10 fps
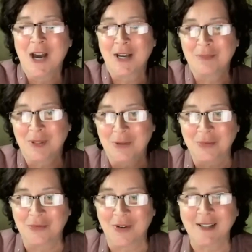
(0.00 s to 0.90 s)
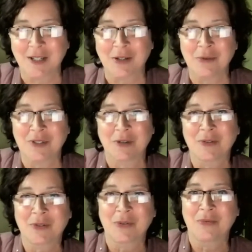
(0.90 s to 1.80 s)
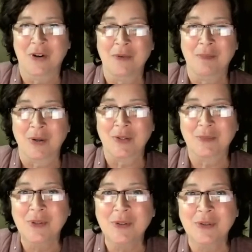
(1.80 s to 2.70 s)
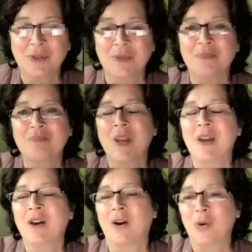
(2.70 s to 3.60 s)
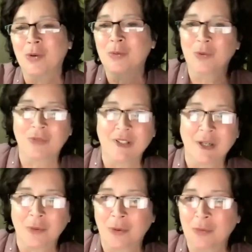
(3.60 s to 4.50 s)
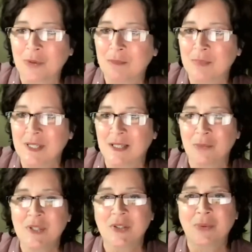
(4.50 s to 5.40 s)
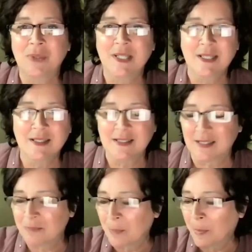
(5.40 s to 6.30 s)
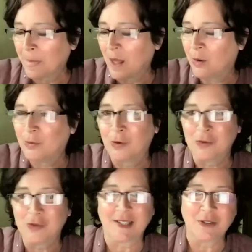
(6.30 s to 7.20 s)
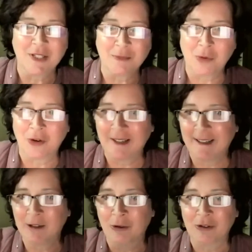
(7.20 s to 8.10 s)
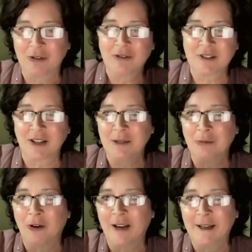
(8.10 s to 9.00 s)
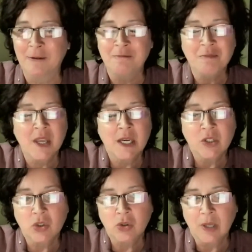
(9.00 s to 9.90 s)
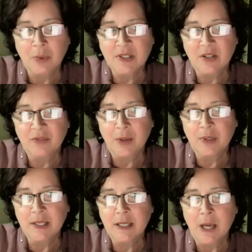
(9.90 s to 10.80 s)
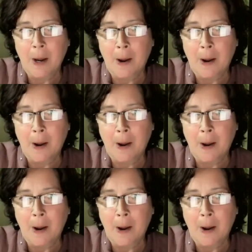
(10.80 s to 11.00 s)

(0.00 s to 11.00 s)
As a matter of fact, that was also very possible. Old movie that were being rescreened on Saturday morning or Sunday morning. So that was a very